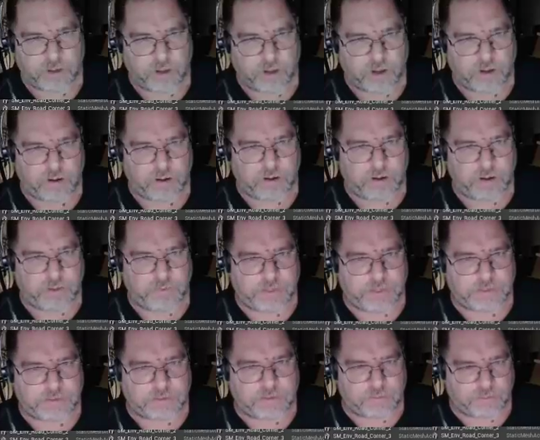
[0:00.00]
All right,
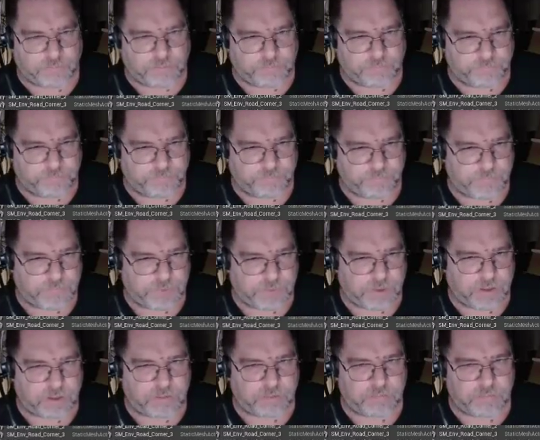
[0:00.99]
that's cool.
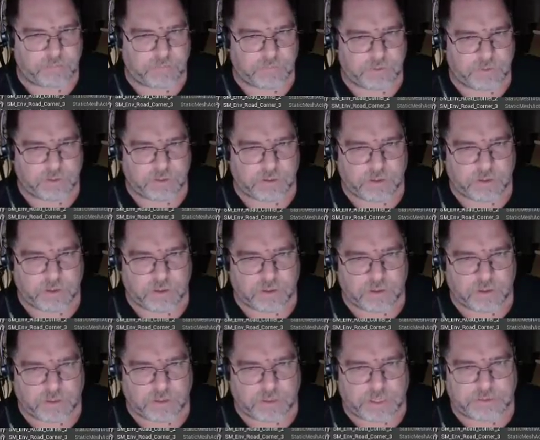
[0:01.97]
Um,
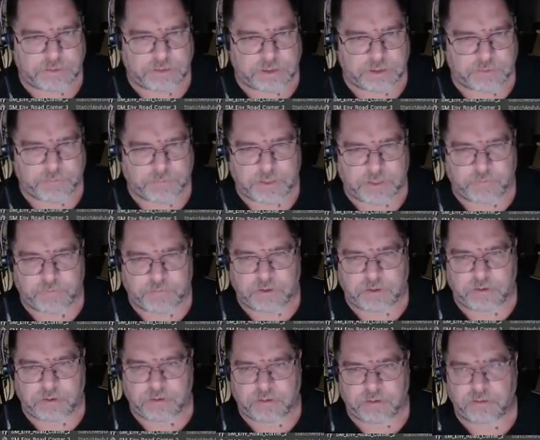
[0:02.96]
last little spot over
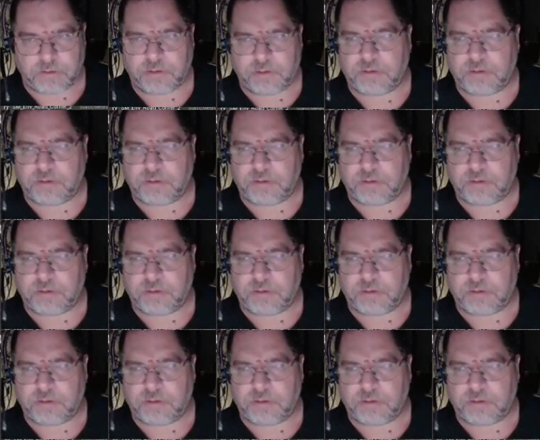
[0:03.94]
here.